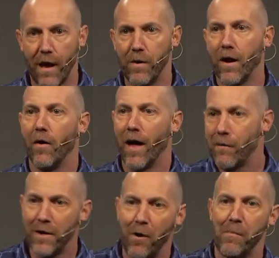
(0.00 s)
we go,
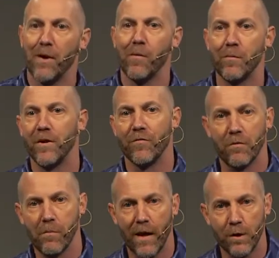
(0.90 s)
we know men and women are different.
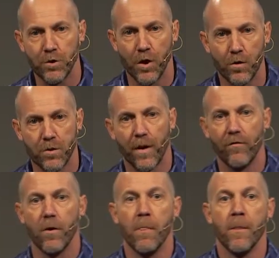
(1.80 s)
We make little jokes or whatever.